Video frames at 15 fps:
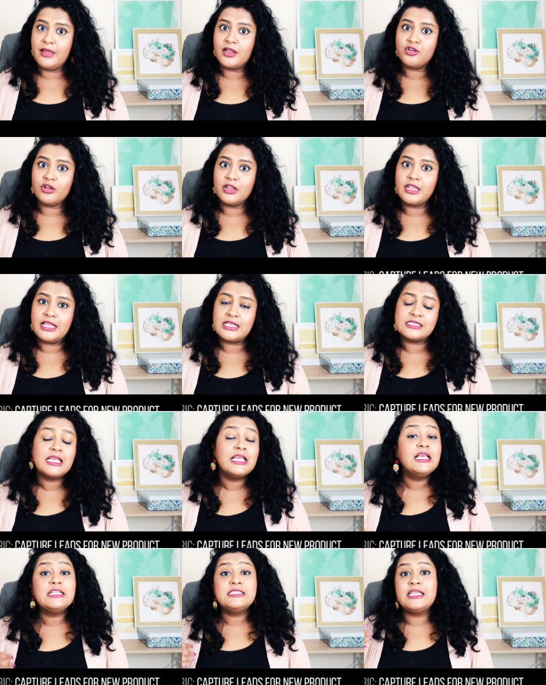metric is
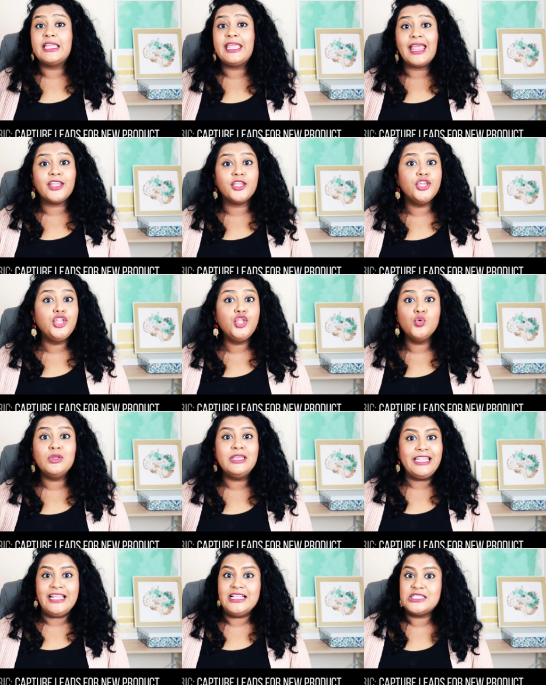to get new
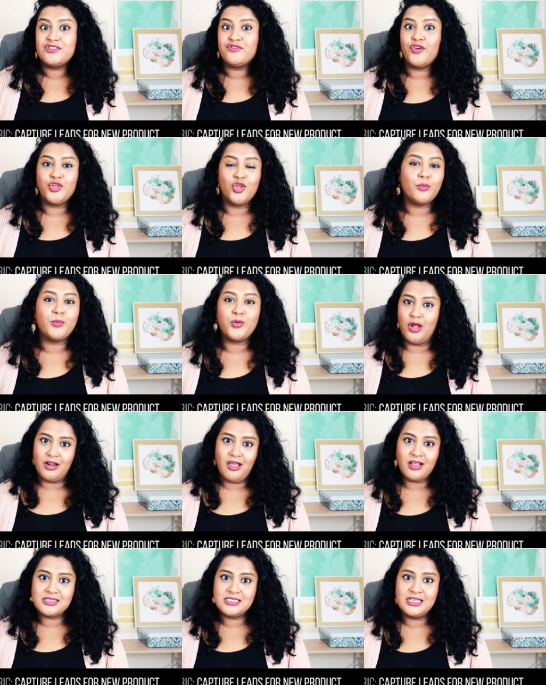leads for your
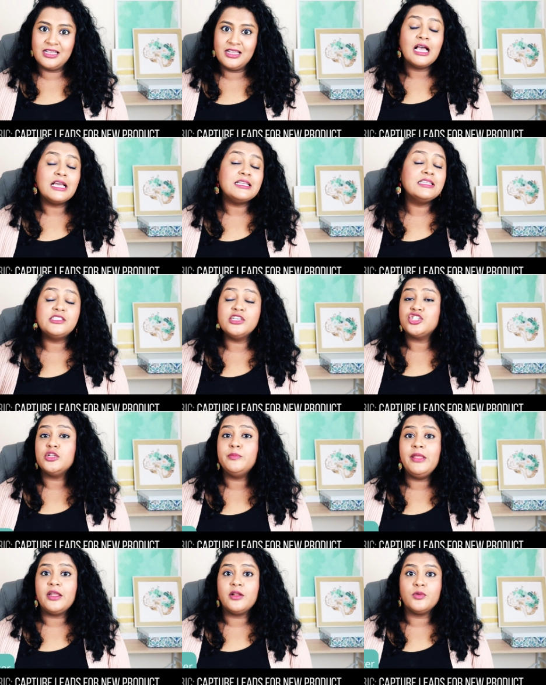product. A decision
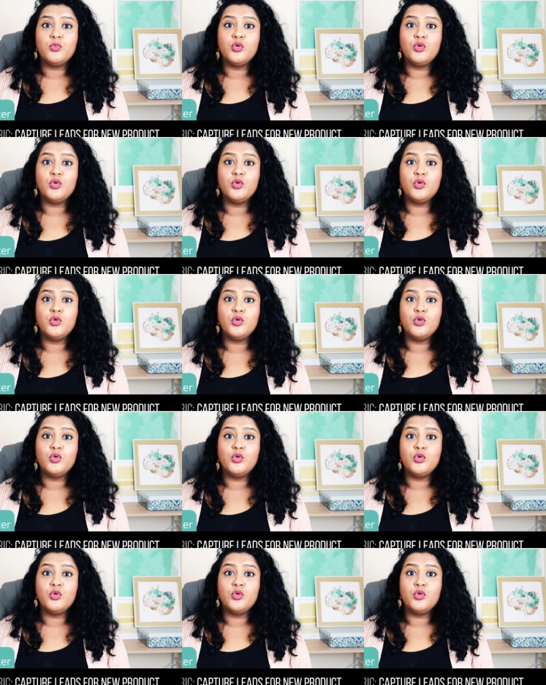maker